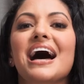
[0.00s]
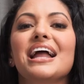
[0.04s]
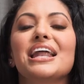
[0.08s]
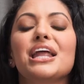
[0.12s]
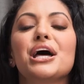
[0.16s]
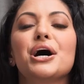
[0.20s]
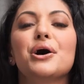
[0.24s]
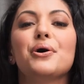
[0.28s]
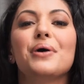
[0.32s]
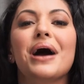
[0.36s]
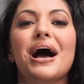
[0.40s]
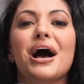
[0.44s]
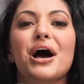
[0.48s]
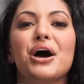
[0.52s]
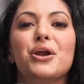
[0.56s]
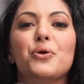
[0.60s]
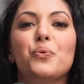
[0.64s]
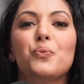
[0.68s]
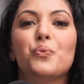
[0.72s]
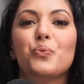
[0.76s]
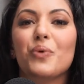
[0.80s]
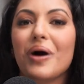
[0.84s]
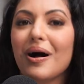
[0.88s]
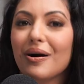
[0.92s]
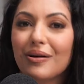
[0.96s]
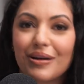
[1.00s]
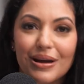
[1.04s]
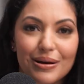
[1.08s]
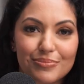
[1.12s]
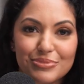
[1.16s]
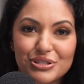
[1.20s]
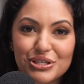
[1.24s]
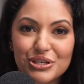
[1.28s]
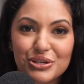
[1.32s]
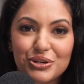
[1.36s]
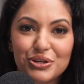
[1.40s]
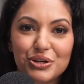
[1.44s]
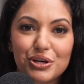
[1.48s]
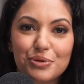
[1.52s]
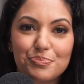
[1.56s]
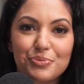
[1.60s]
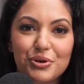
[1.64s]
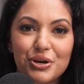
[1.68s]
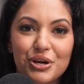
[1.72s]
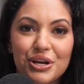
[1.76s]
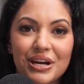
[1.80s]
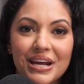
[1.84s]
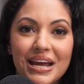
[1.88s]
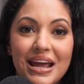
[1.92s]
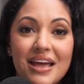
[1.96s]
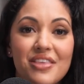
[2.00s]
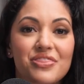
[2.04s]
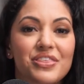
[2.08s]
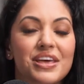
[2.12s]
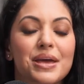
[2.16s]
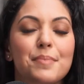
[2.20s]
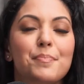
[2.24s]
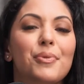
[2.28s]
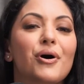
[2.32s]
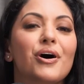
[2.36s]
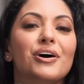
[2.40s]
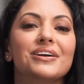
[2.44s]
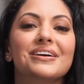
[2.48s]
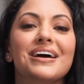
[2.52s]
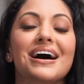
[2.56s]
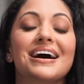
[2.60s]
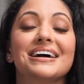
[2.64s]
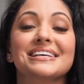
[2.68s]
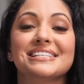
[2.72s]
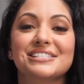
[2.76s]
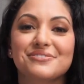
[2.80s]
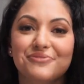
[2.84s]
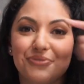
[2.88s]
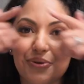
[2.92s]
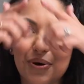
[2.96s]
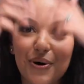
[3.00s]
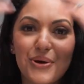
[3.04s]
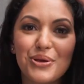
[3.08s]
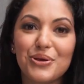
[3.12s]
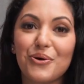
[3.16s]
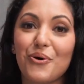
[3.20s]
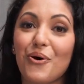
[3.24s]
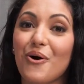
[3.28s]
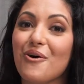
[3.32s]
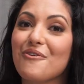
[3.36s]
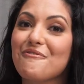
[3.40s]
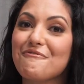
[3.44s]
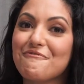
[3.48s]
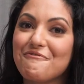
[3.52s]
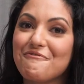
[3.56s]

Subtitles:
Hello and welcome to You Beauty, the podcast for your